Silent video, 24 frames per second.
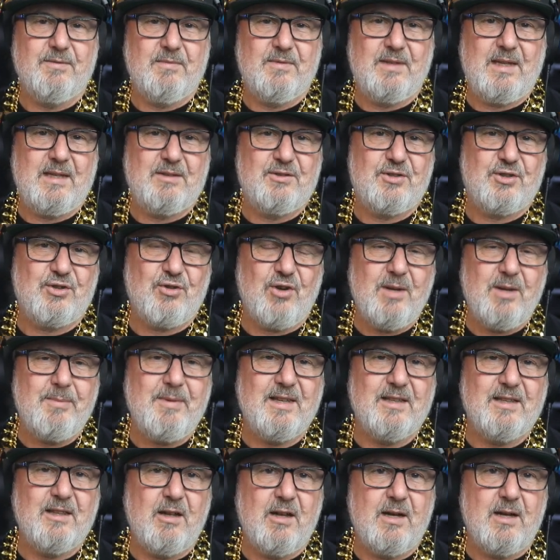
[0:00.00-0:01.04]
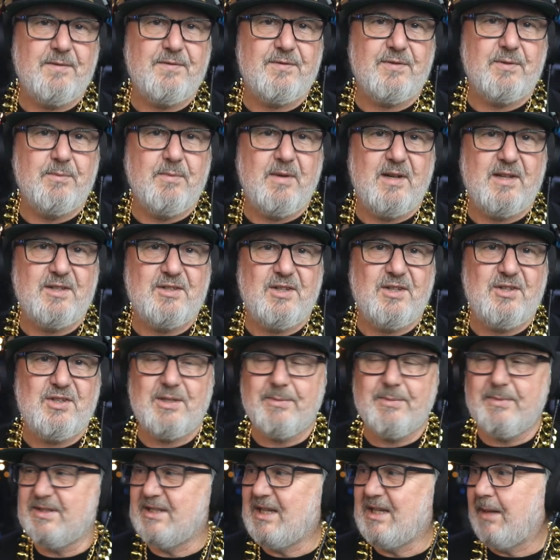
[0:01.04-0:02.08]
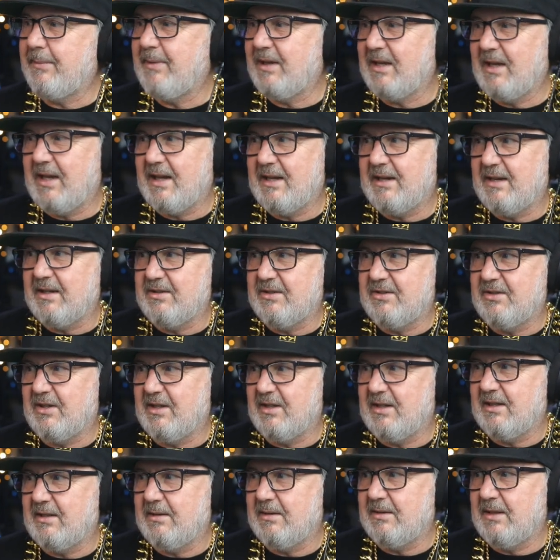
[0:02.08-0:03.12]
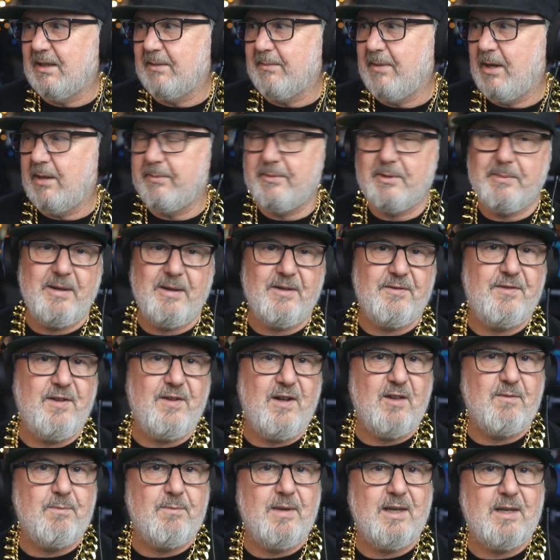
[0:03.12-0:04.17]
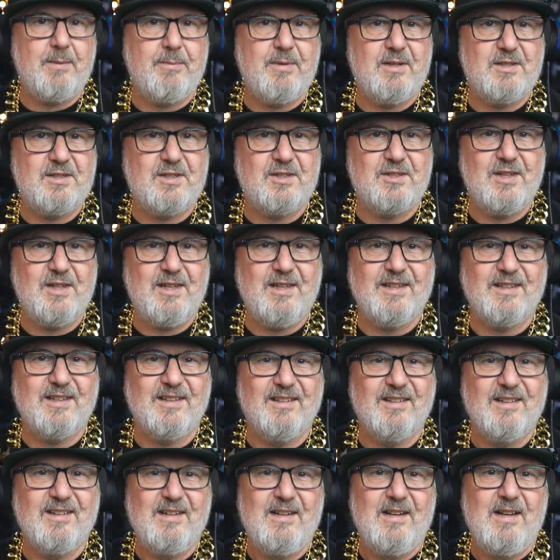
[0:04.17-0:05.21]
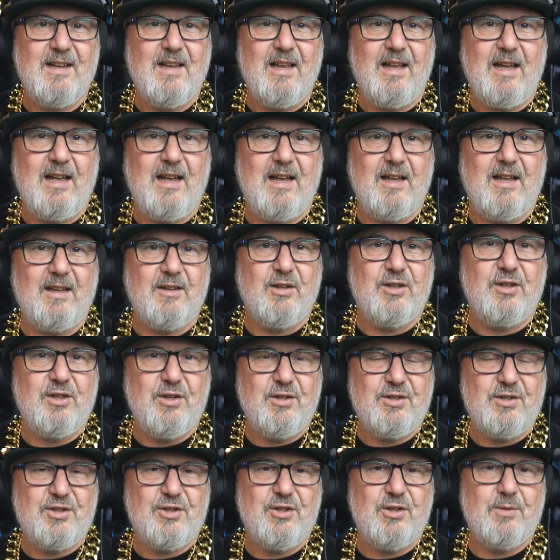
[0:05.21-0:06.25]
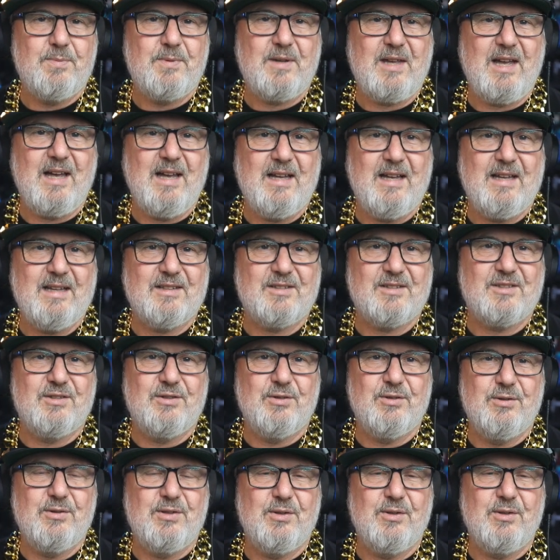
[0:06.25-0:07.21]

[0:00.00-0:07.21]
streaming live from my system. It's coming out at the moment about 5 megabits a second. YouTube can't do